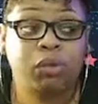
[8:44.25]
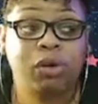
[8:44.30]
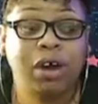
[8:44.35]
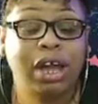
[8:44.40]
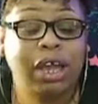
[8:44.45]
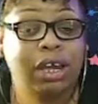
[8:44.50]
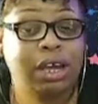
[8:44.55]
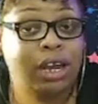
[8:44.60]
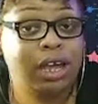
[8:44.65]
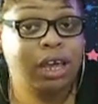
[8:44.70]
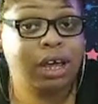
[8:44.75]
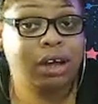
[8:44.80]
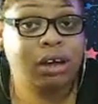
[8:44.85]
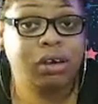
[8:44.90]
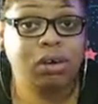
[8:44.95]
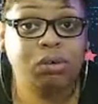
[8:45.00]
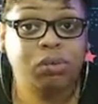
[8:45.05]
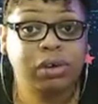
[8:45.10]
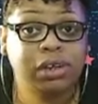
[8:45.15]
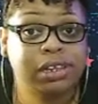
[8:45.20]
right
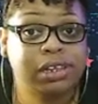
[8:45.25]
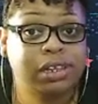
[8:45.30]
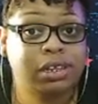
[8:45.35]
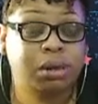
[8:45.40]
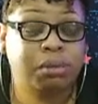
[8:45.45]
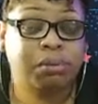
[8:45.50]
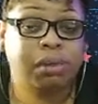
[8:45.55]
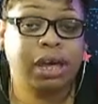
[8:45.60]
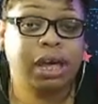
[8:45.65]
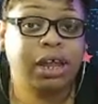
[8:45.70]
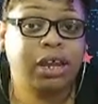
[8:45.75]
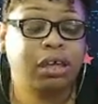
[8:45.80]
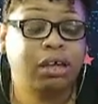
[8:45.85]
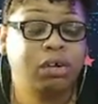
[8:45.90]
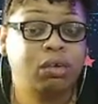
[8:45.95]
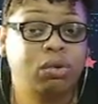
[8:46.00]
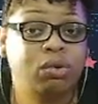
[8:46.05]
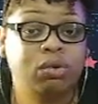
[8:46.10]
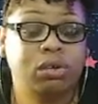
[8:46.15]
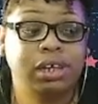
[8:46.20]
now with somebody
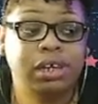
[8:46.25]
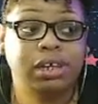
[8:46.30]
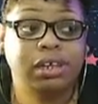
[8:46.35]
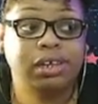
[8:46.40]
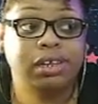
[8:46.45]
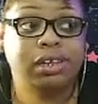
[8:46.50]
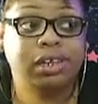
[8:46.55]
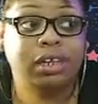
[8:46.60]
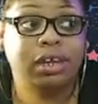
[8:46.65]
who is